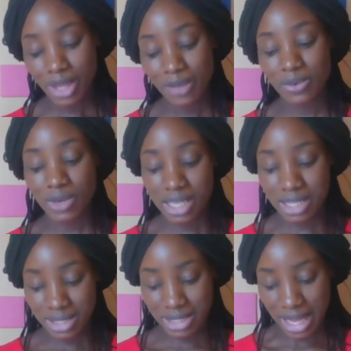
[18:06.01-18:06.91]
for
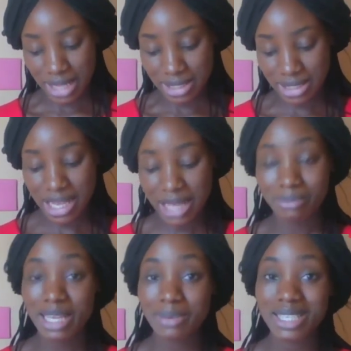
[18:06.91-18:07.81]
instance,
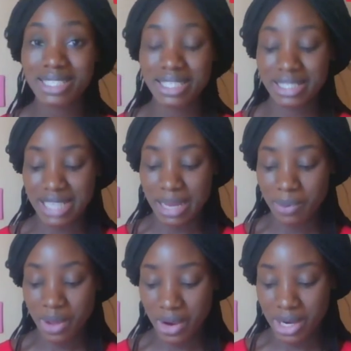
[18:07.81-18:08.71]
babies need their
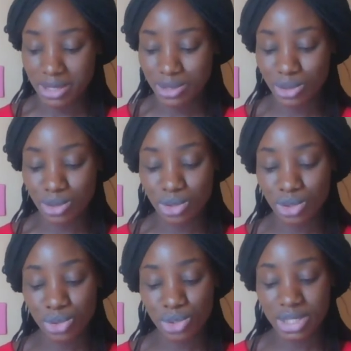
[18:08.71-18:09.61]
parents to
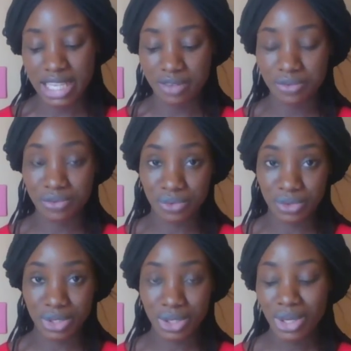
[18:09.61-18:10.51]
choose their food,